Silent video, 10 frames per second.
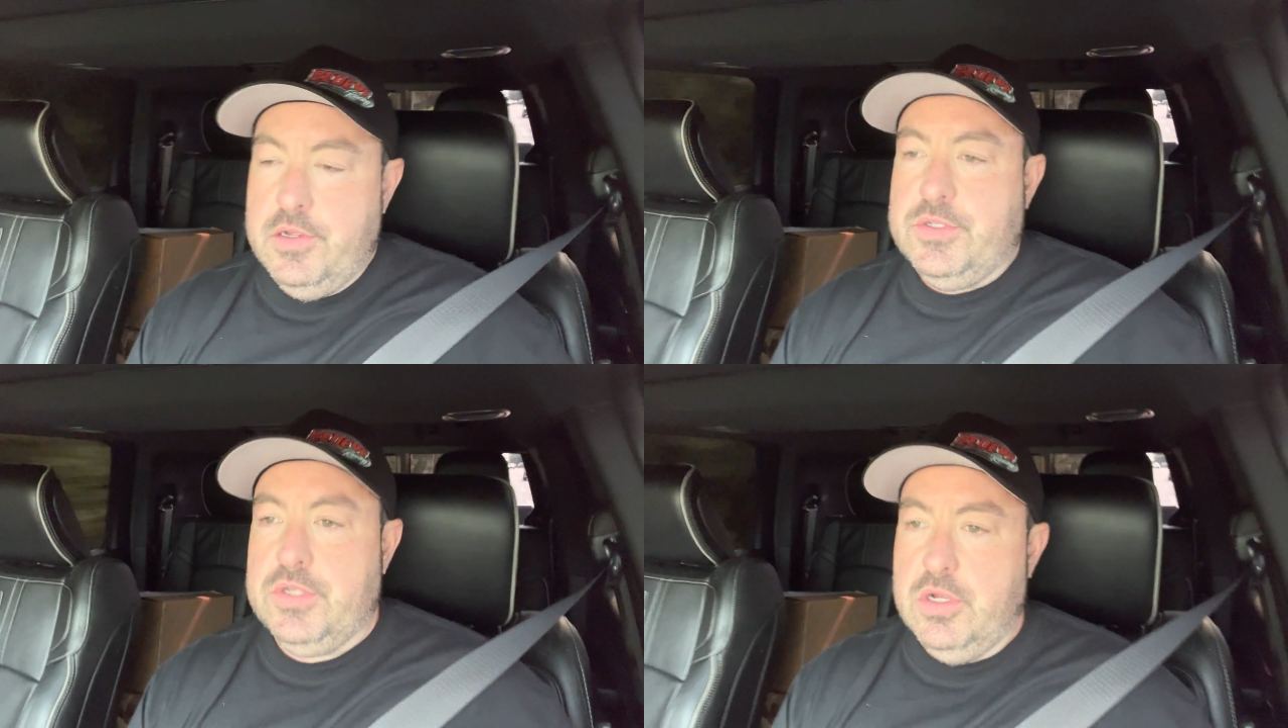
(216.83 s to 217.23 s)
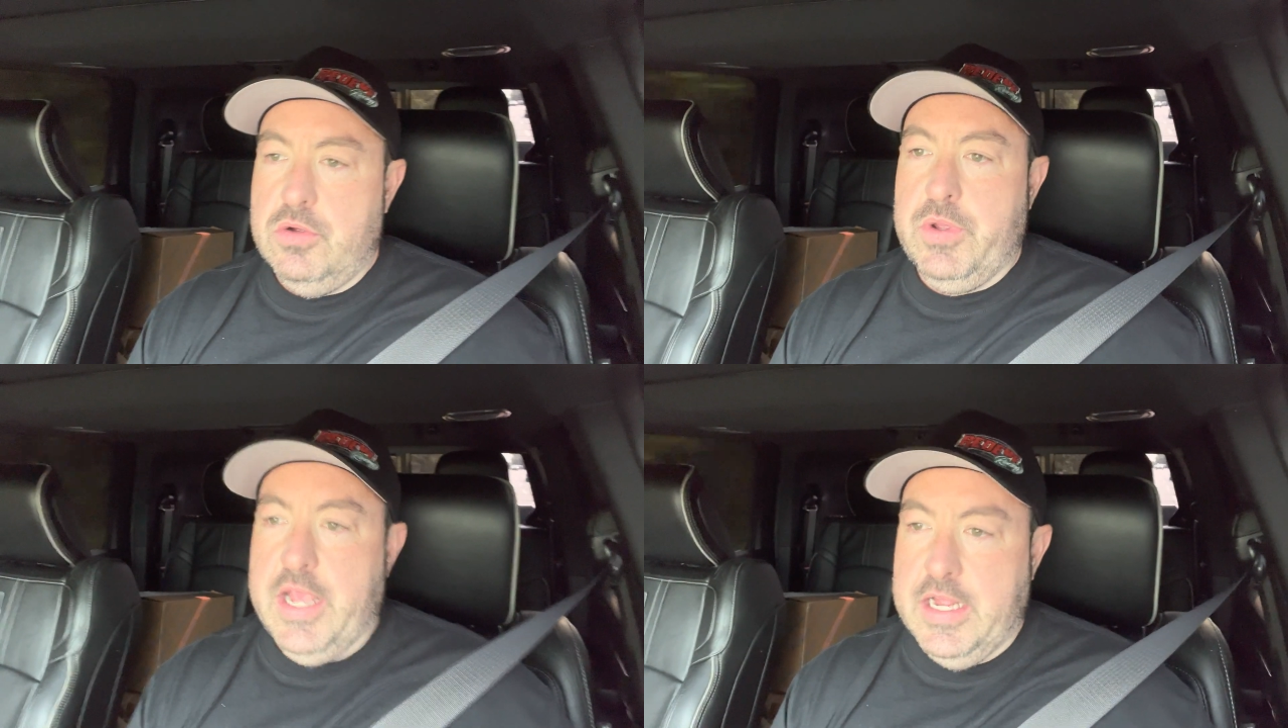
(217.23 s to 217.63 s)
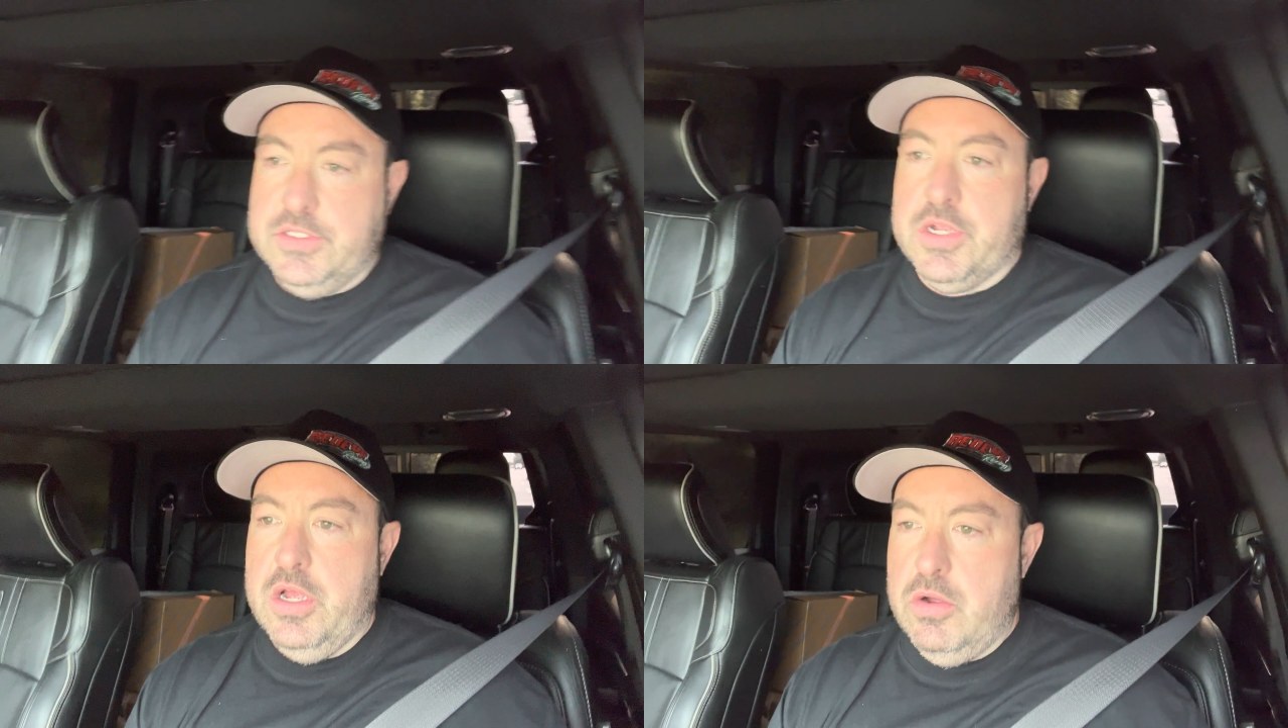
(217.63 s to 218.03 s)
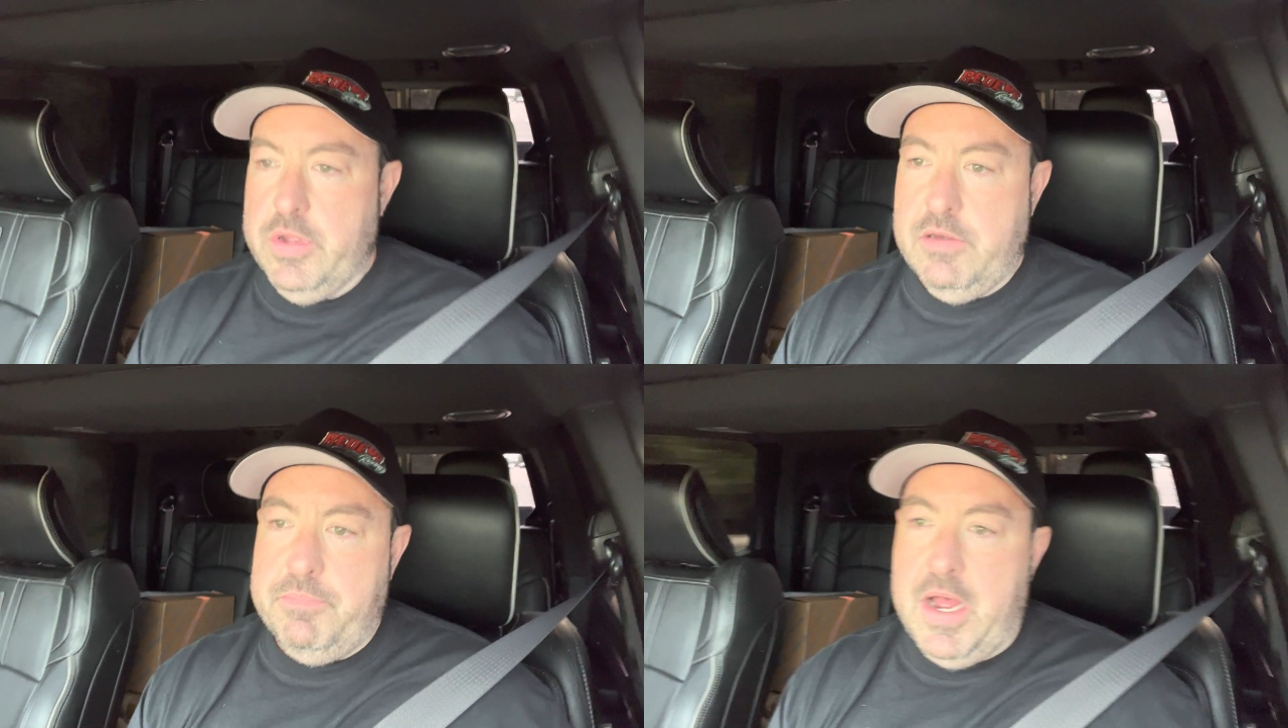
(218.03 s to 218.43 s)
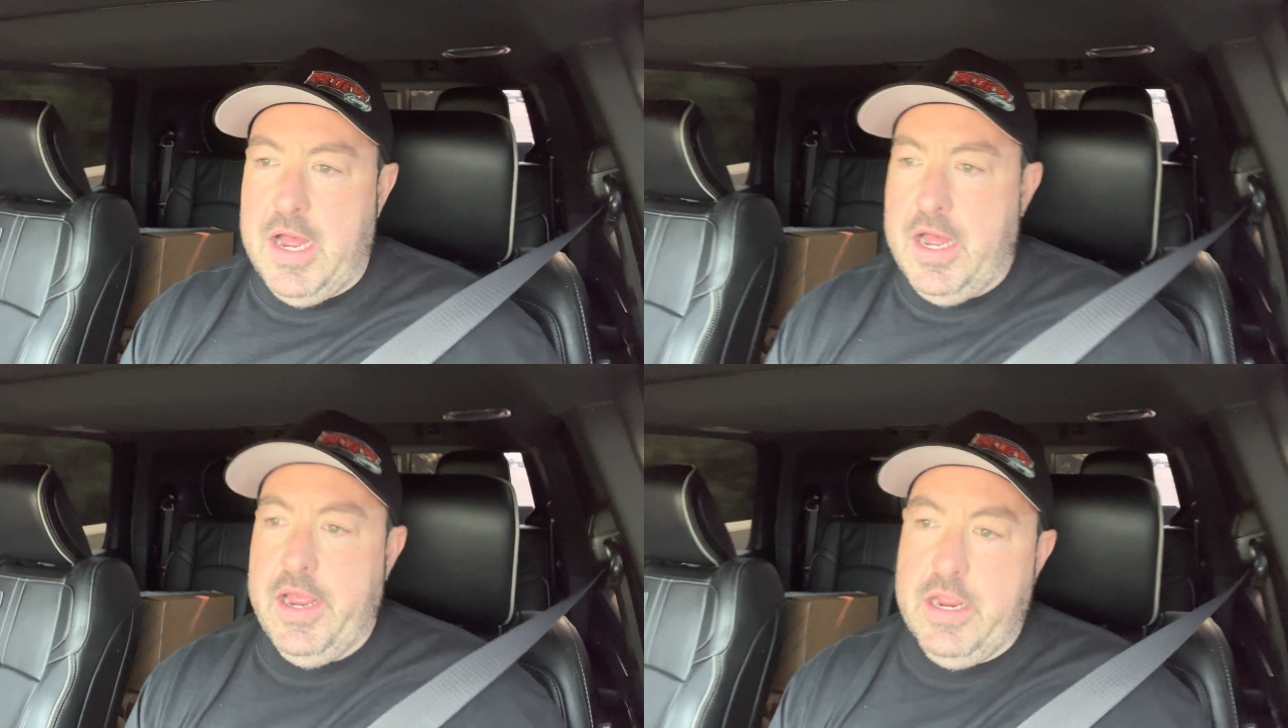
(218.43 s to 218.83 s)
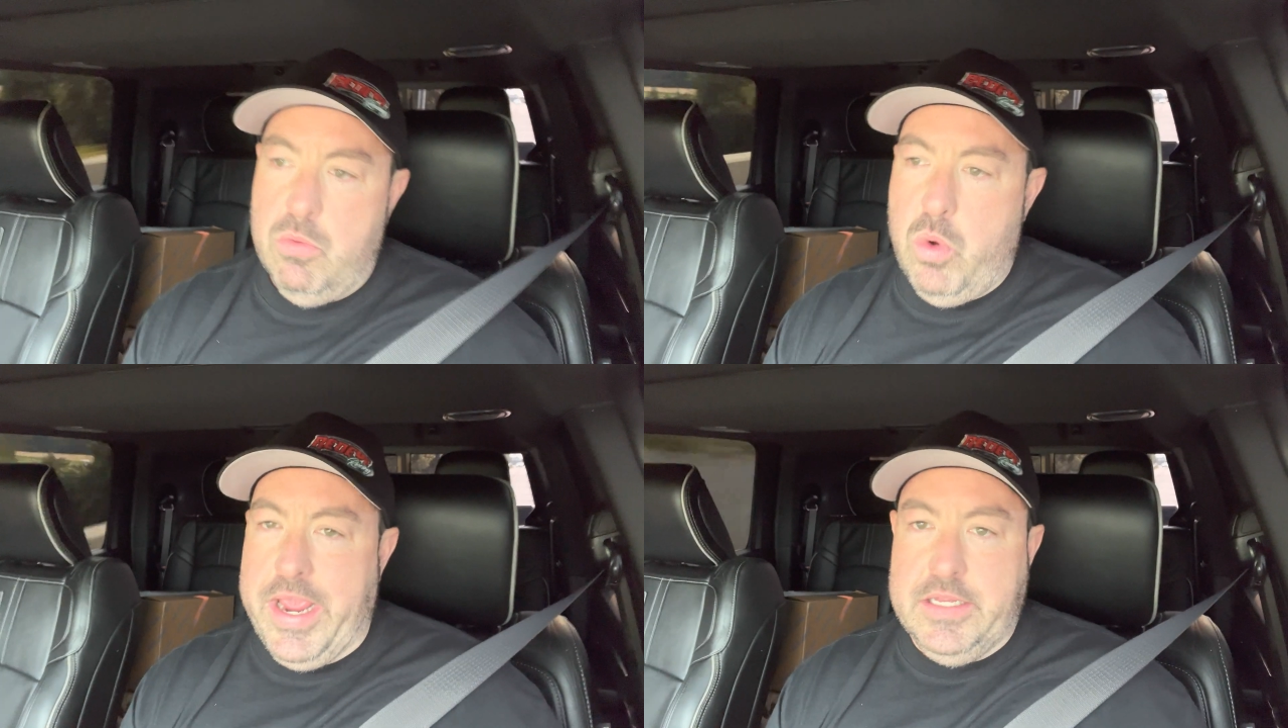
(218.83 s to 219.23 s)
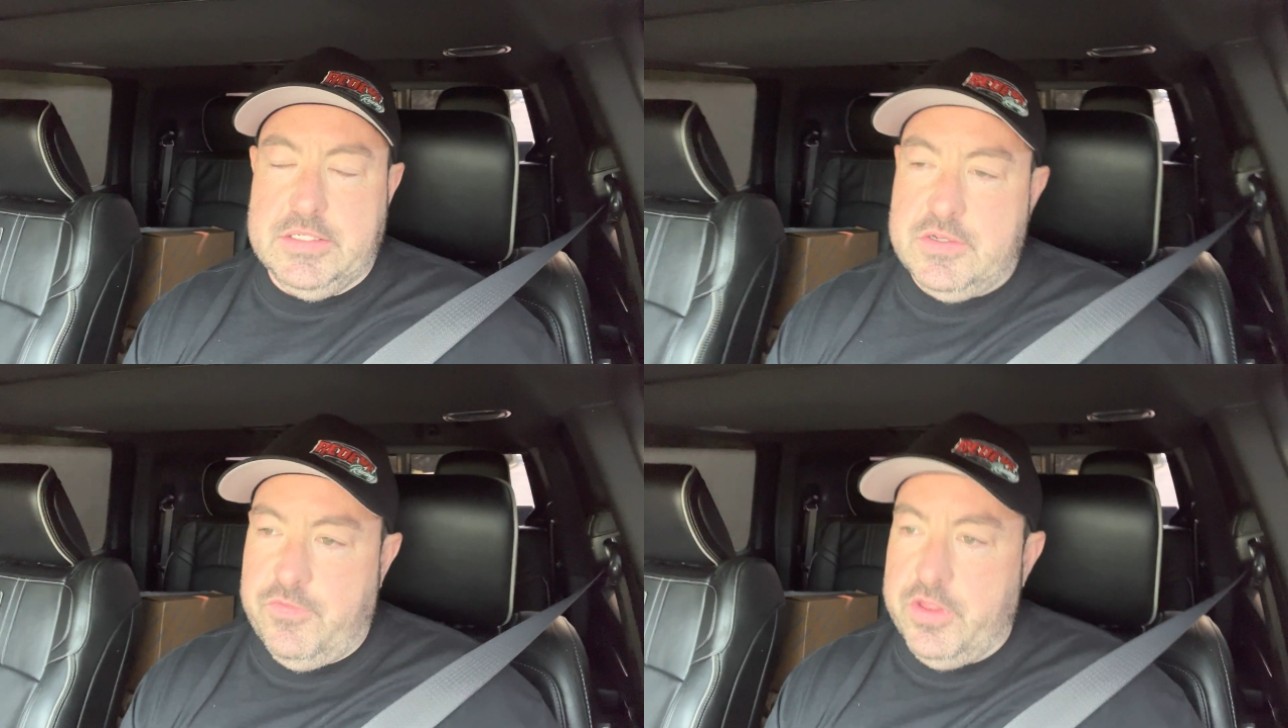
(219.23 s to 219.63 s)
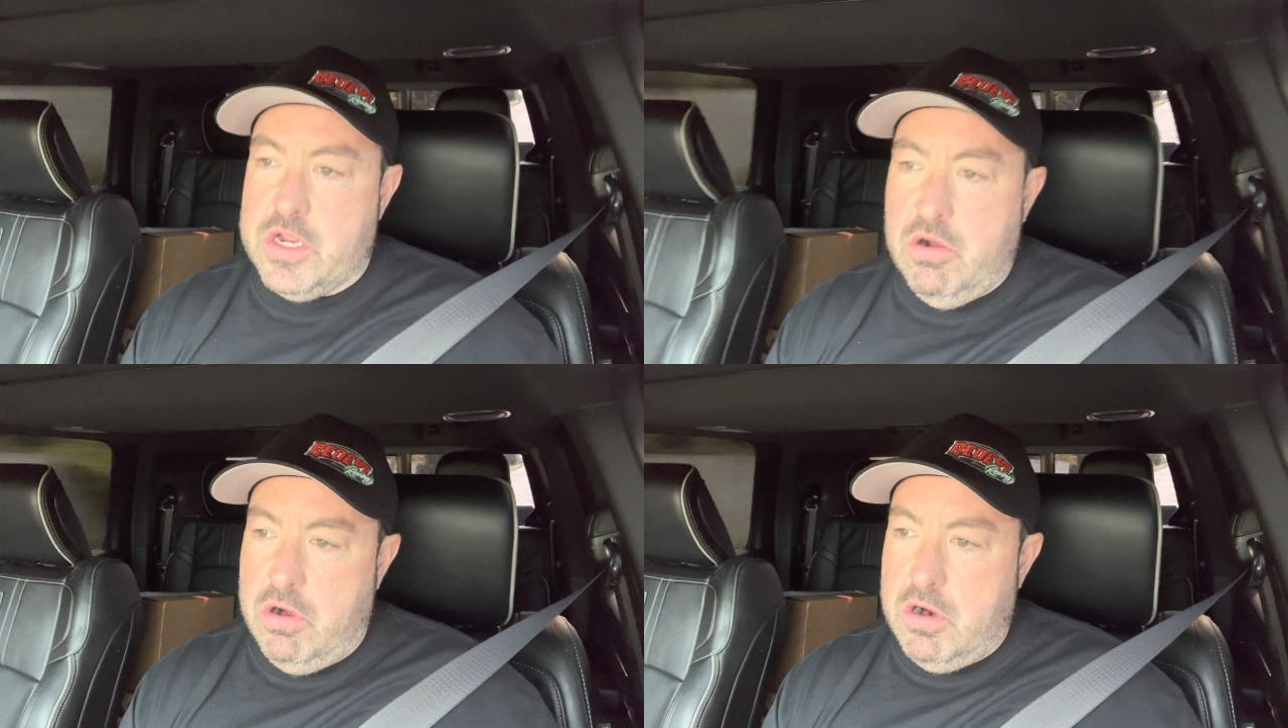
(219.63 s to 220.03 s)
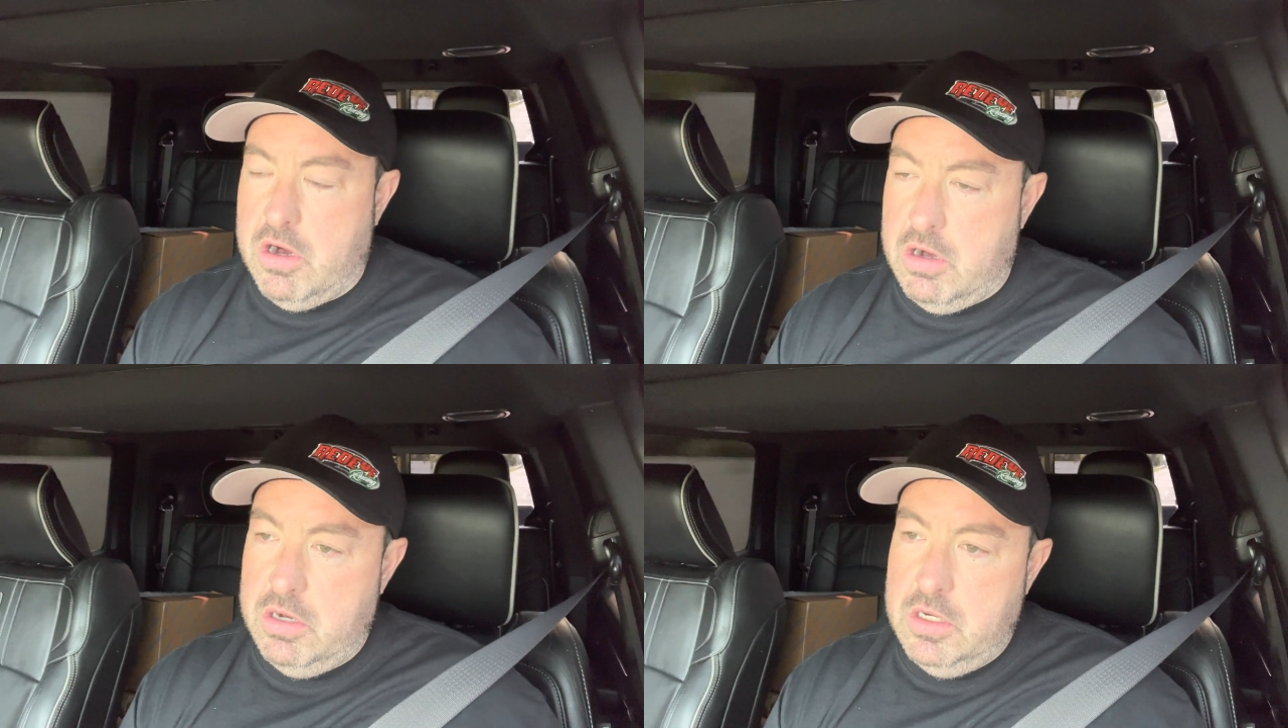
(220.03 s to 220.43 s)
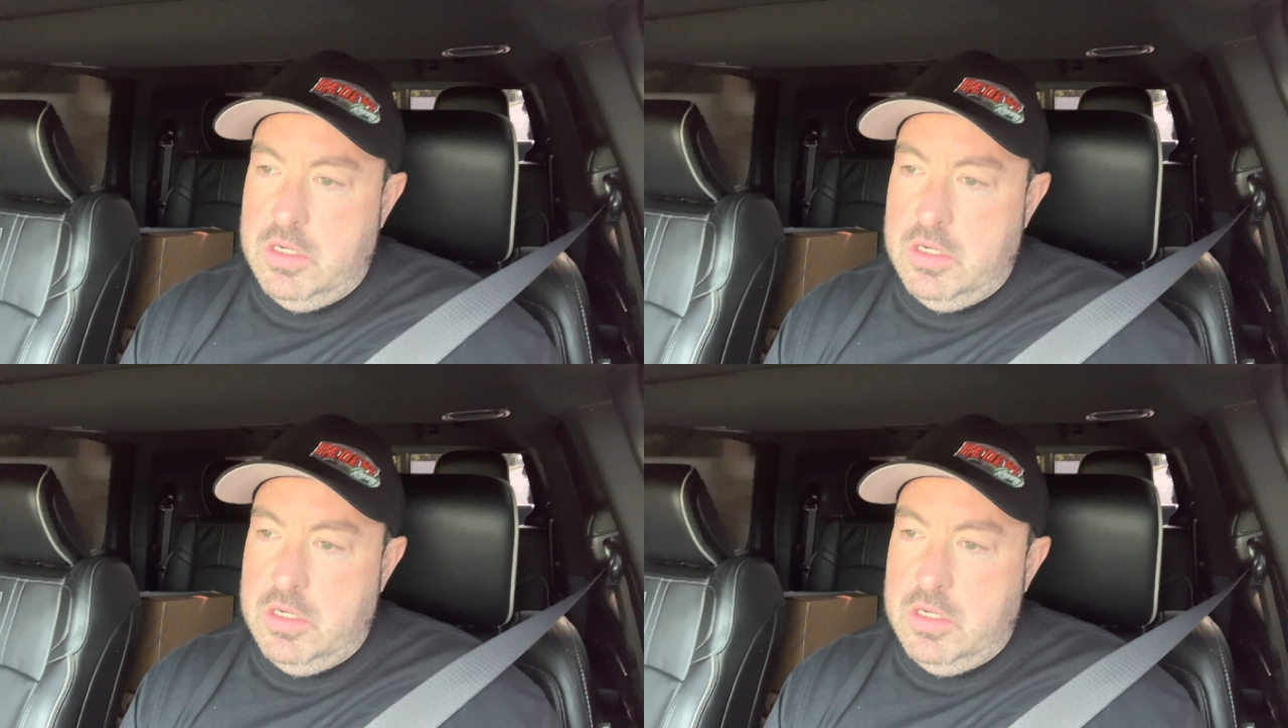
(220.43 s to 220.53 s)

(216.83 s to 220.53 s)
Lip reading: So we had to go and buy weights for the car.